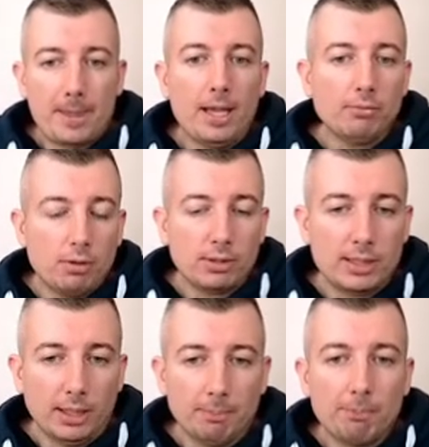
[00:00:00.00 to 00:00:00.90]
and we will
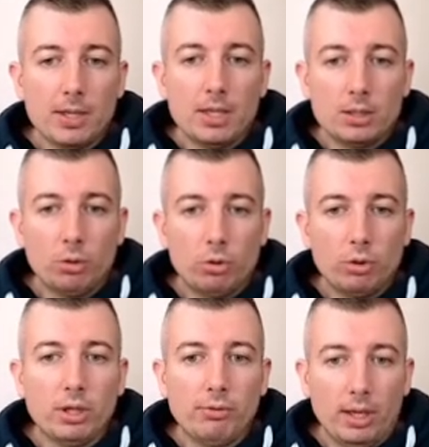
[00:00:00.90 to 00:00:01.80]
see. So
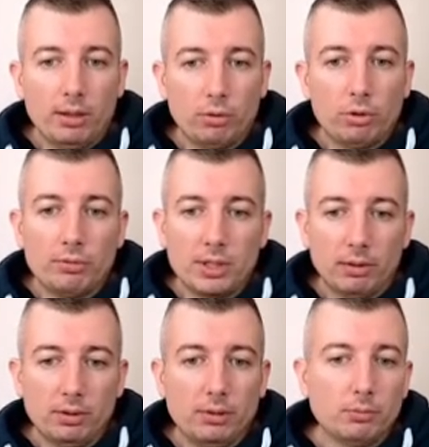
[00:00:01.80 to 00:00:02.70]
rook
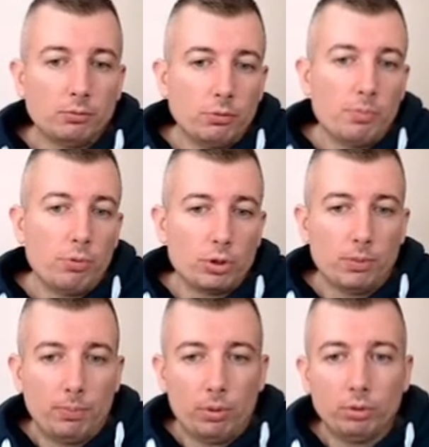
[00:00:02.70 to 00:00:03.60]
f7, we push the
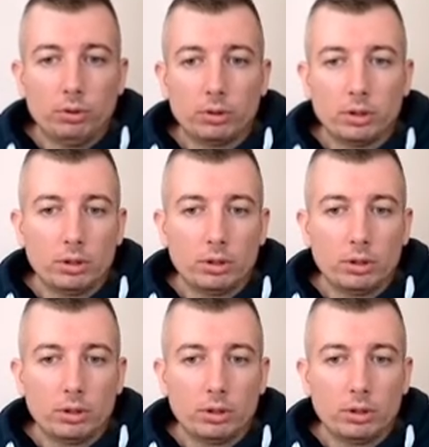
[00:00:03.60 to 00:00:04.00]
pawn,